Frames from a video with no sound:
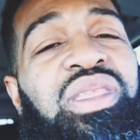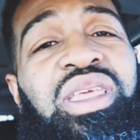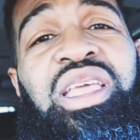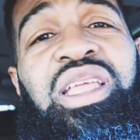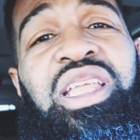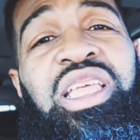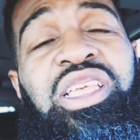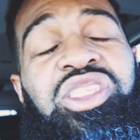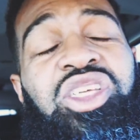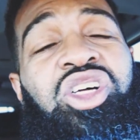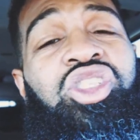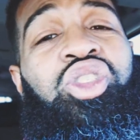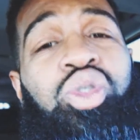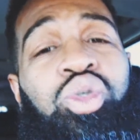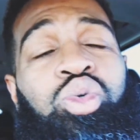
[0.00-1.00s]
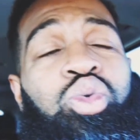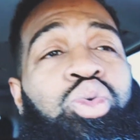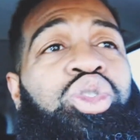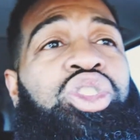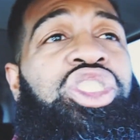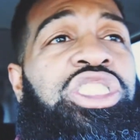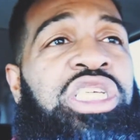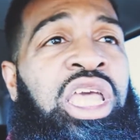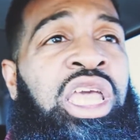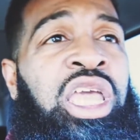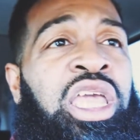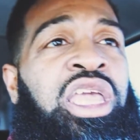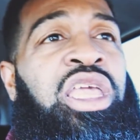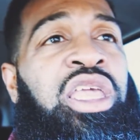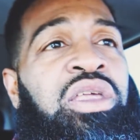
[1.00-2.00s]
It is a true
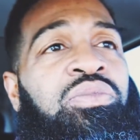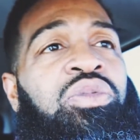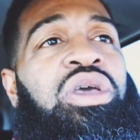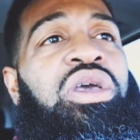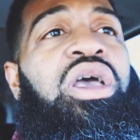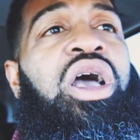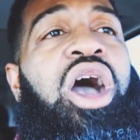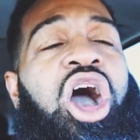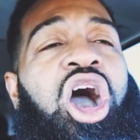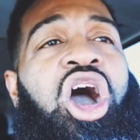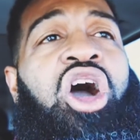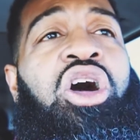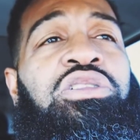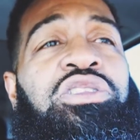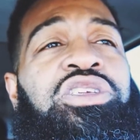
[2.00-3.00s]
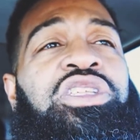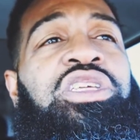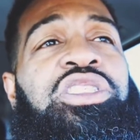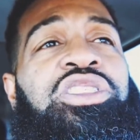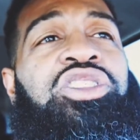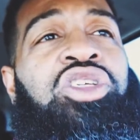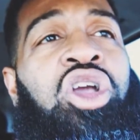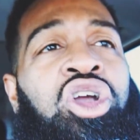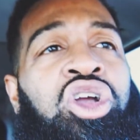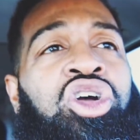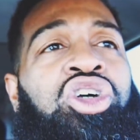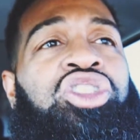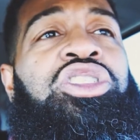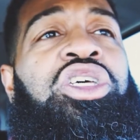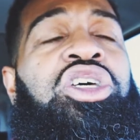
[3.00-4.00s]
shame. All of these
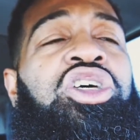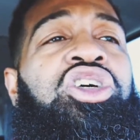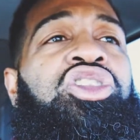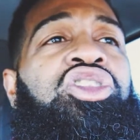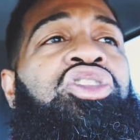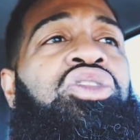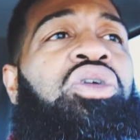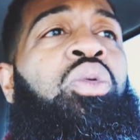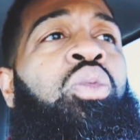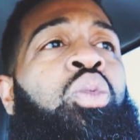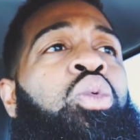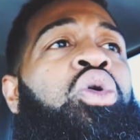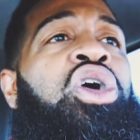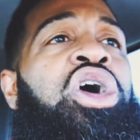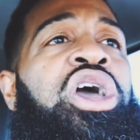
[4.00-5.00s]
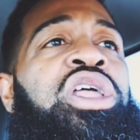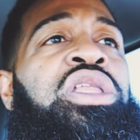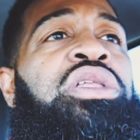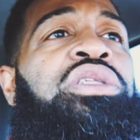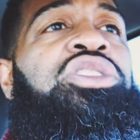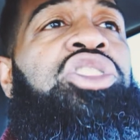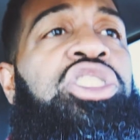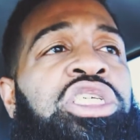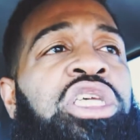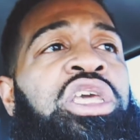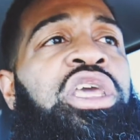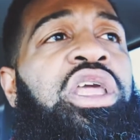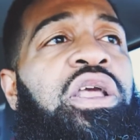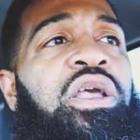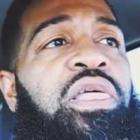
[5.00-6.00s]
girls, the one
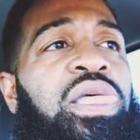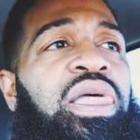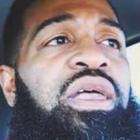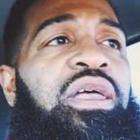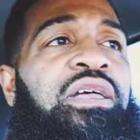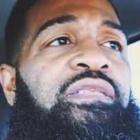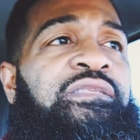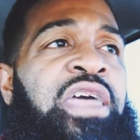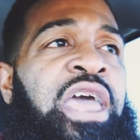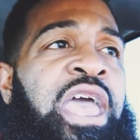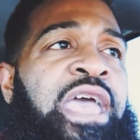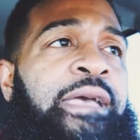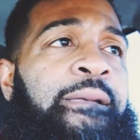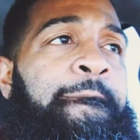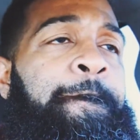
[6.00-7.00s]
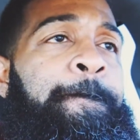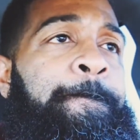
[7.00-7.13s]
chick that